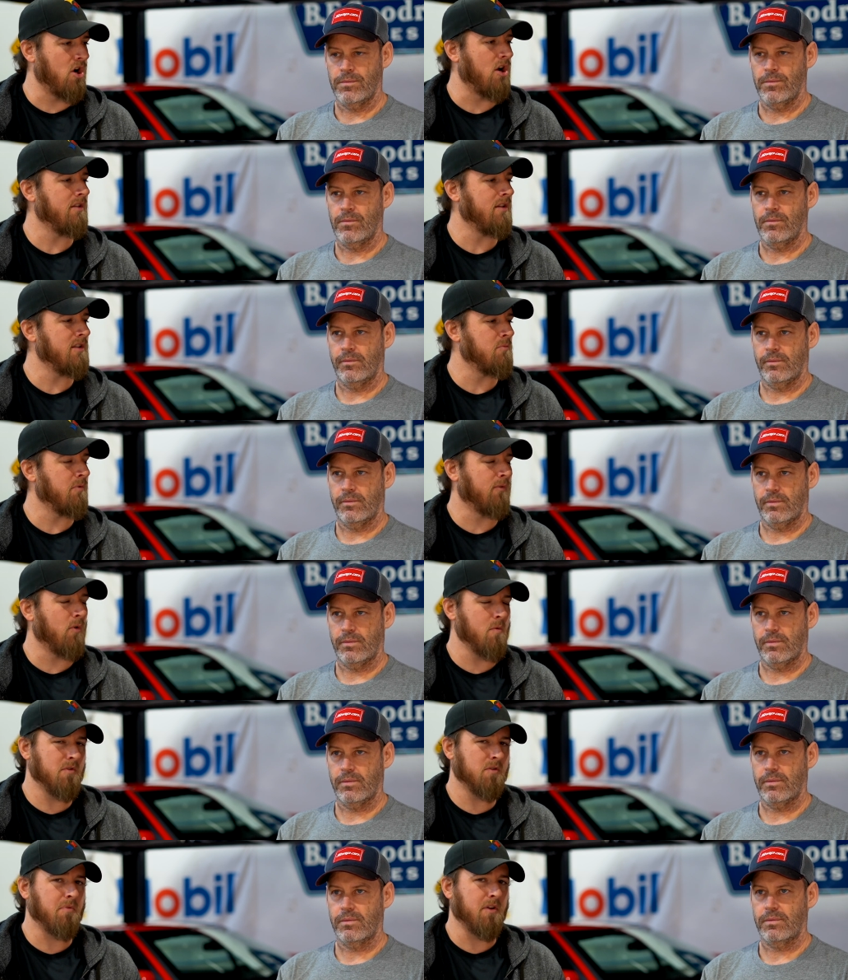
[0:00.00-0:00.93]
Speaker 1: on ice
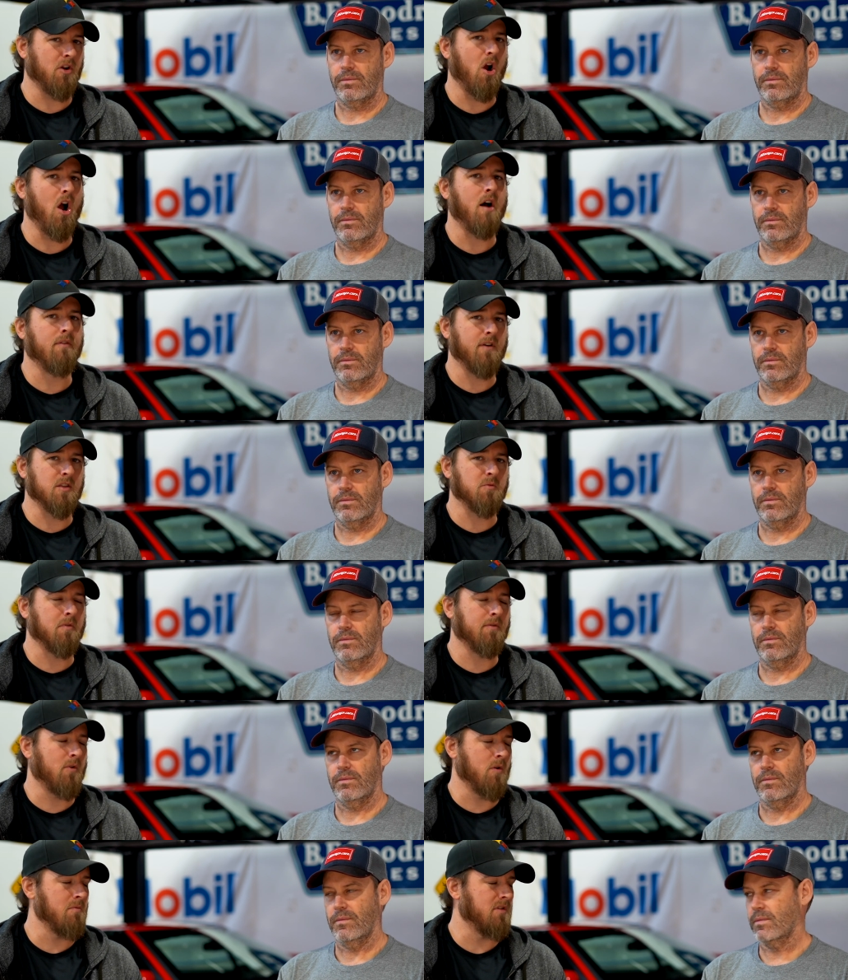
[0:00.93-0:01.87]
performance, but your off ice
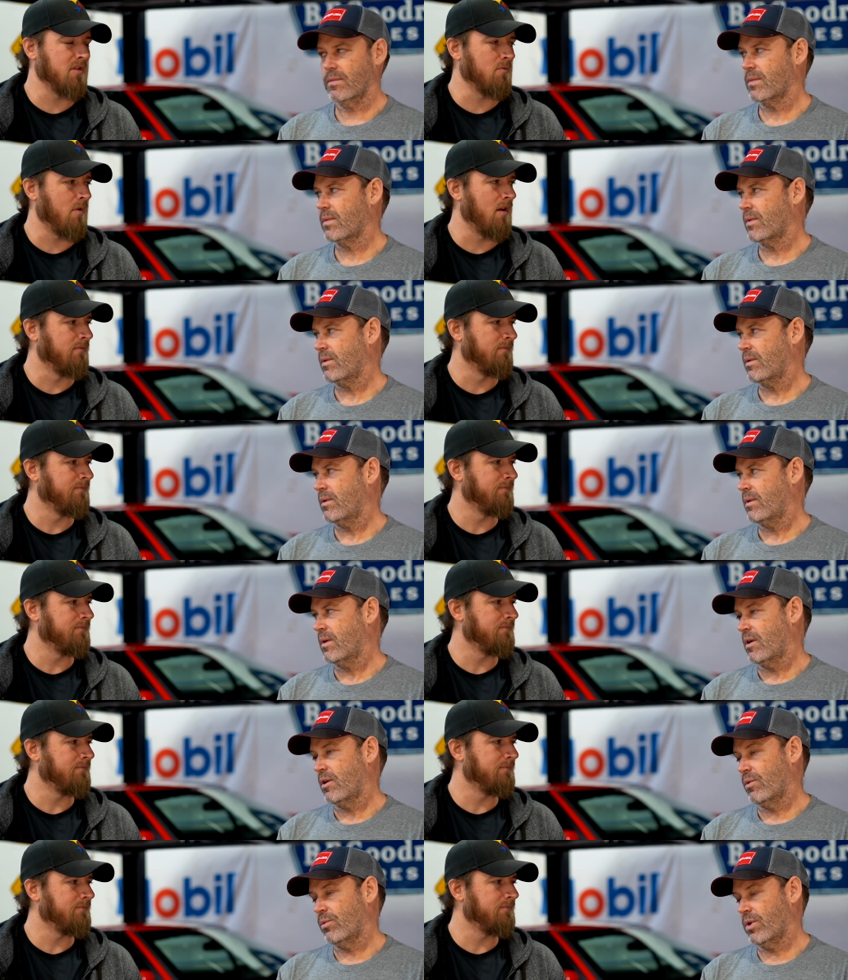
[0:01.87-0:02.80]
performance as well.
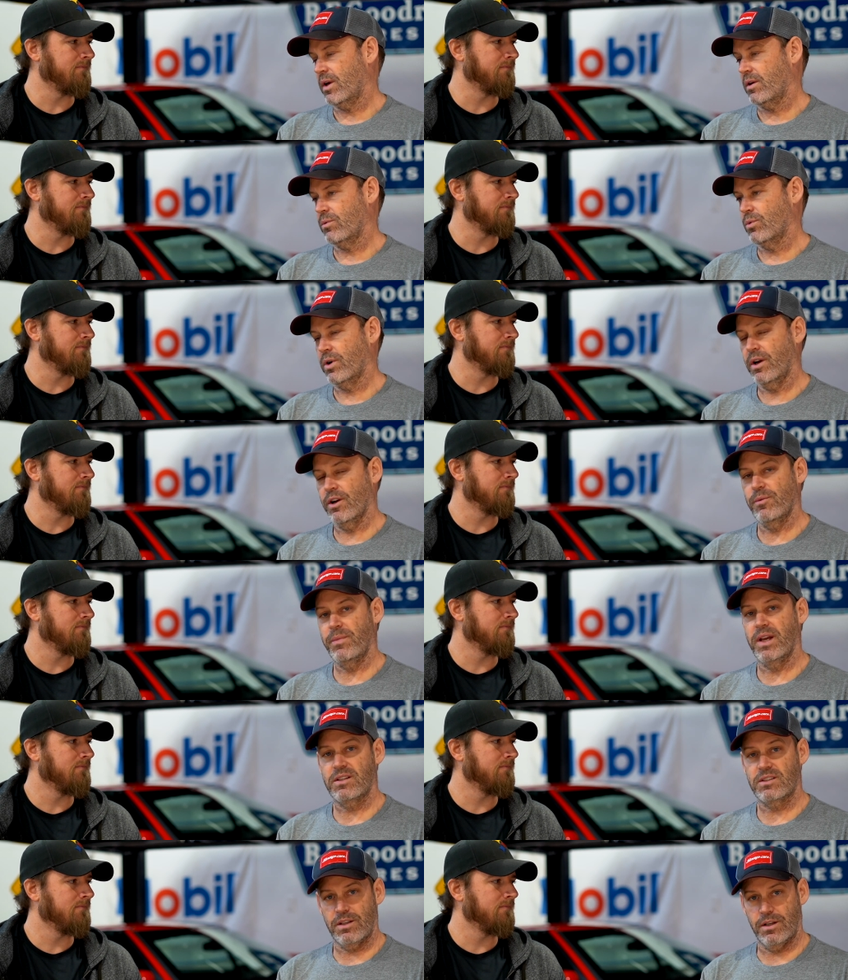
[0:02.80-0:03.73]
Speaker 2: Right. We're here to
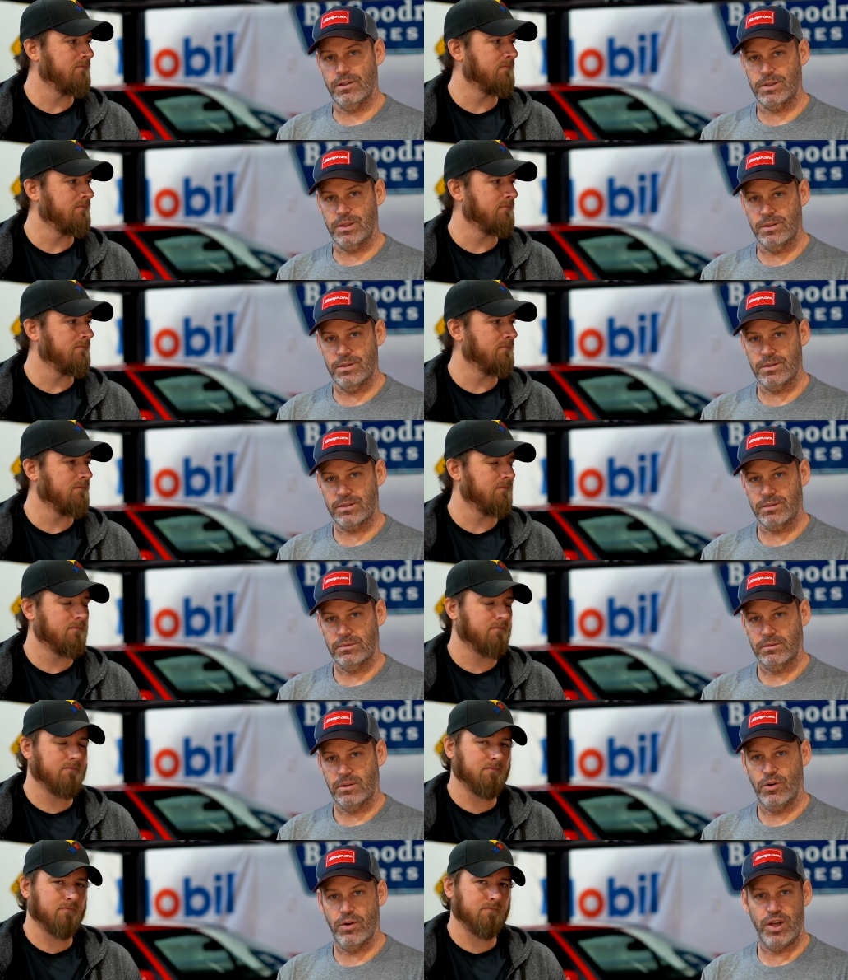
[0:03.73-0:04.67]
make citizens,
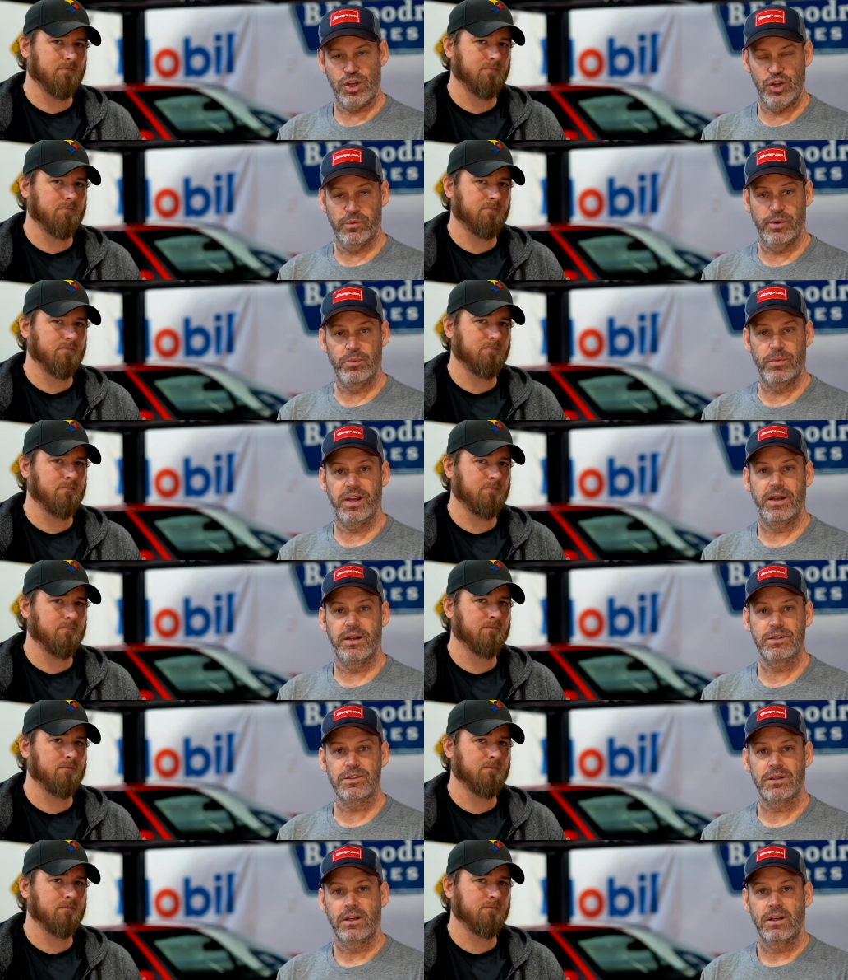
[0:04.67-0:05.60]
great human
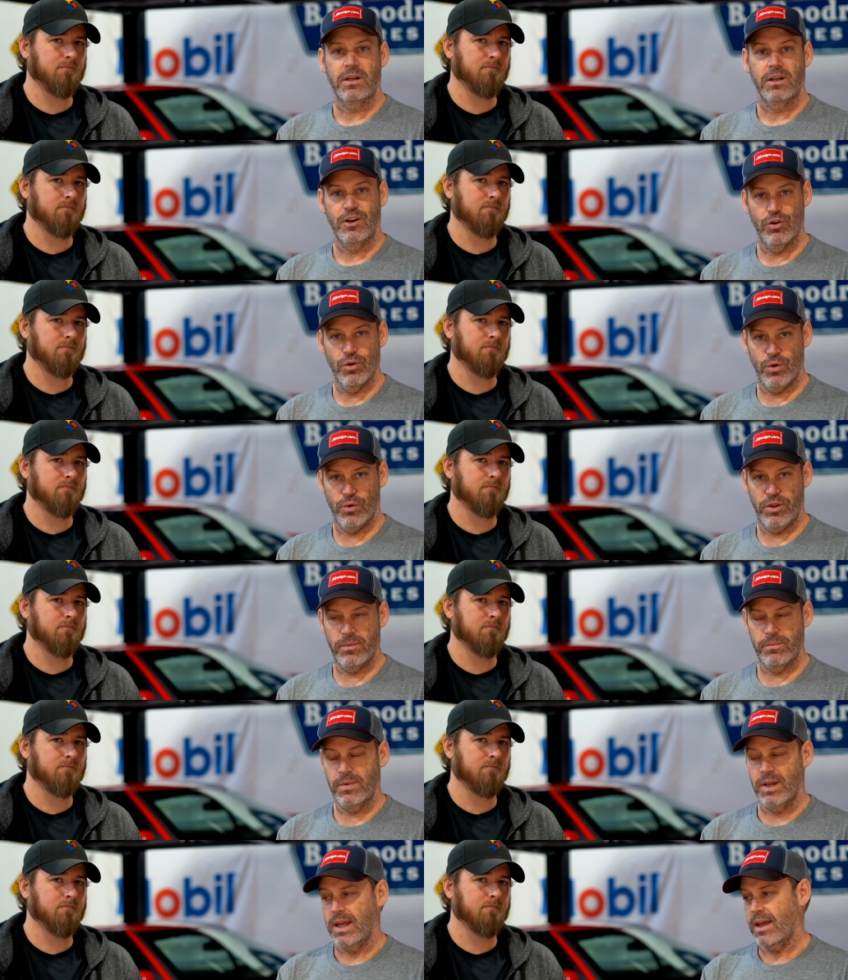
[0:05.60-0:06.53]
beings, grow
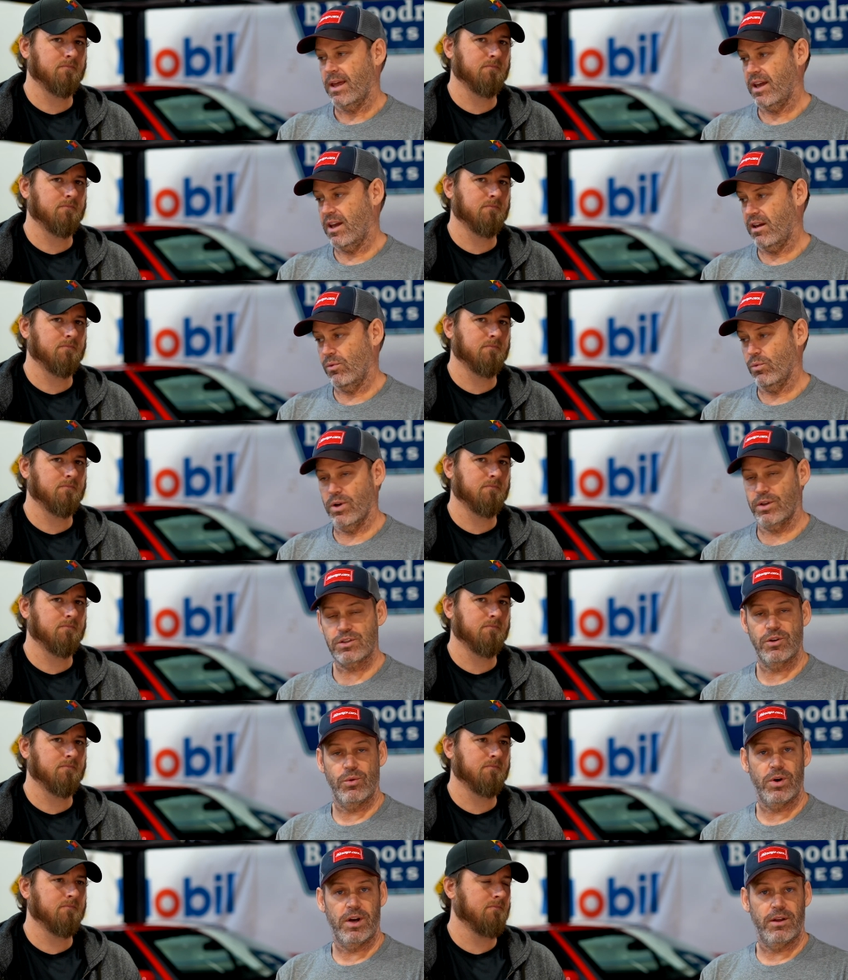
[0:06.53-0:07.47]
them, and
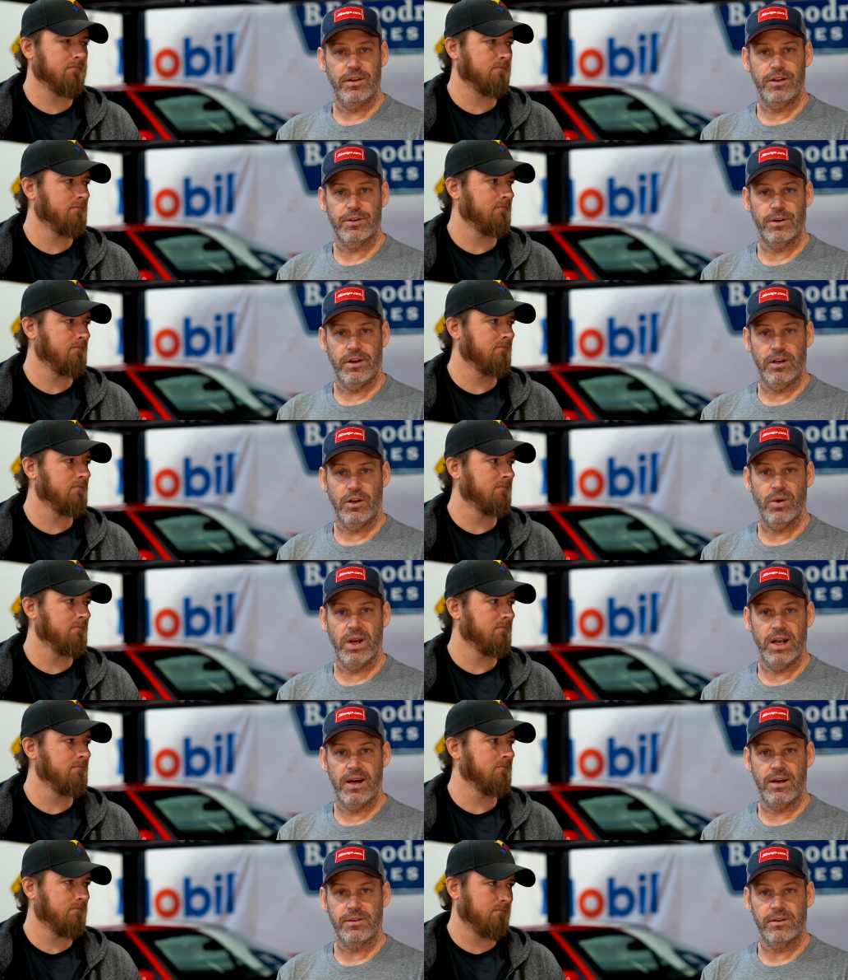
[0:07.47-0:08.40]
once in a while they turn into
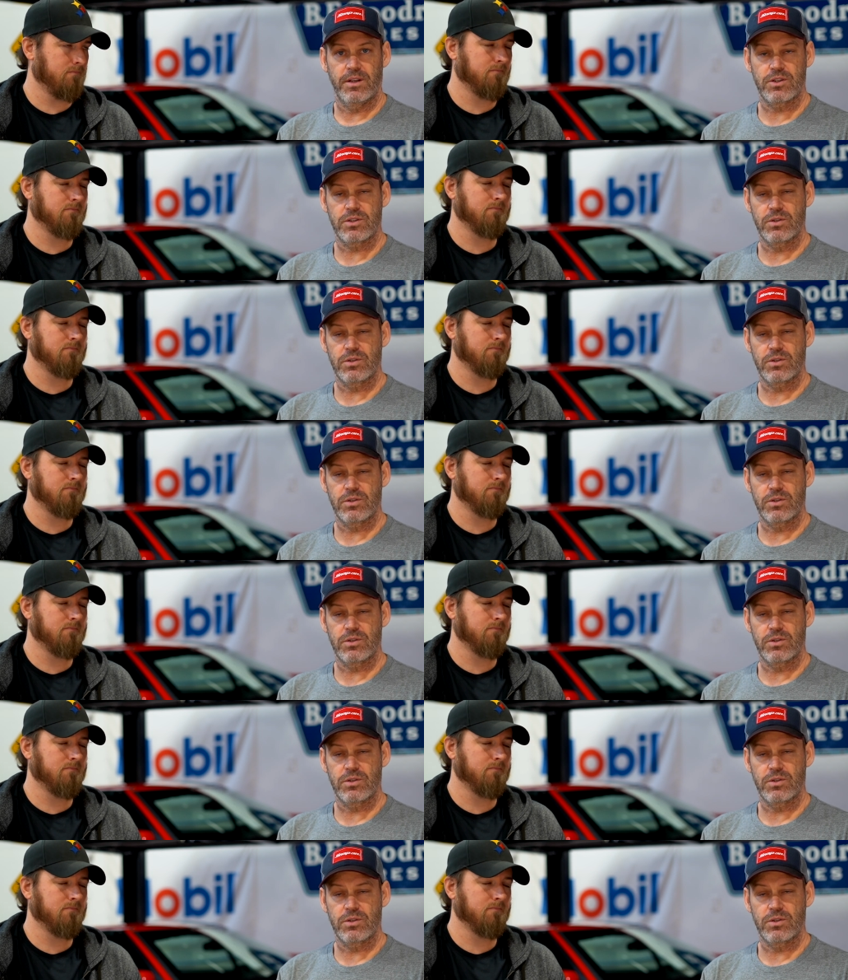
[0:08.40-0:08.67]
great athletes.